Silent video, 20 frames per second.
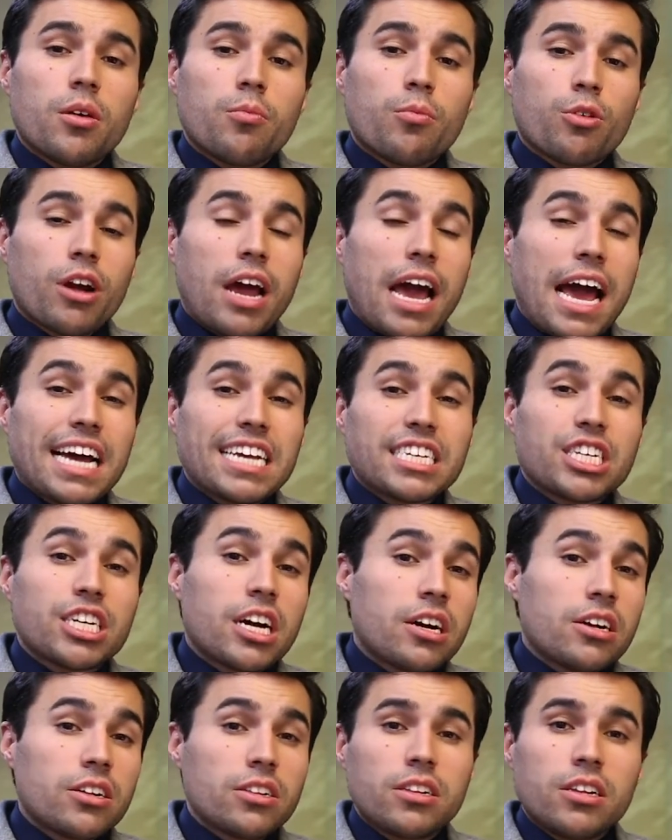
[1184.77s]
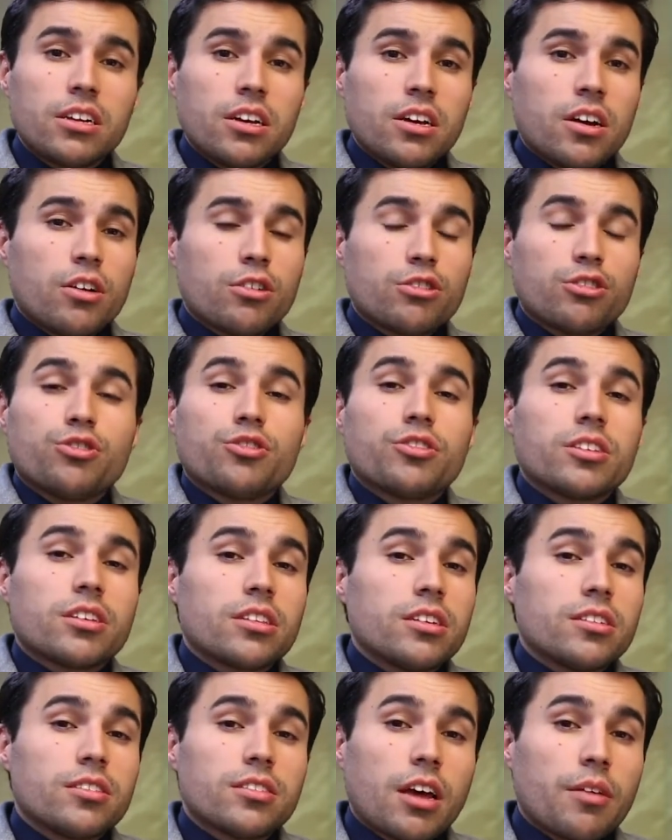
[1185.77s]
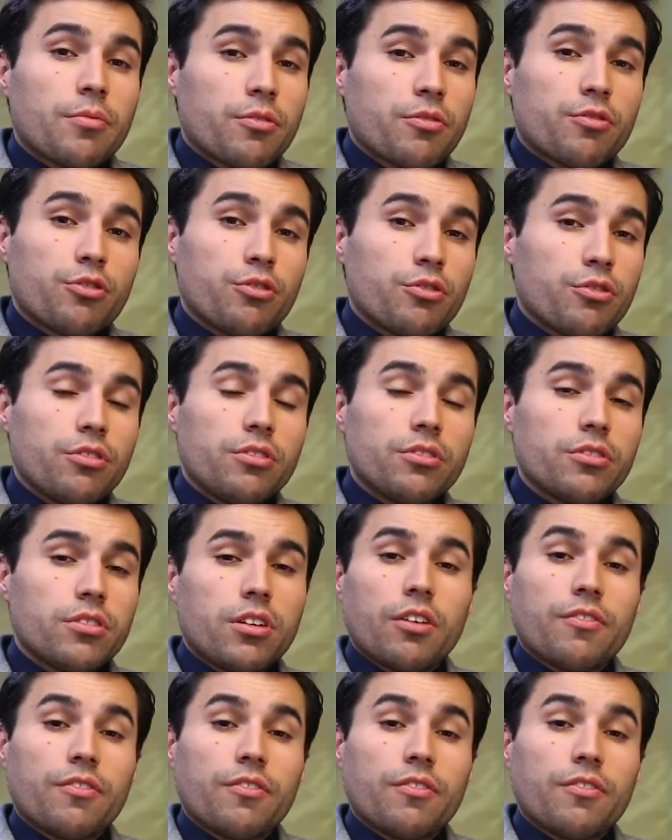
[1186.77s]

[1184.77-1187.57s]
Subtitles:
more agile on using this type of tool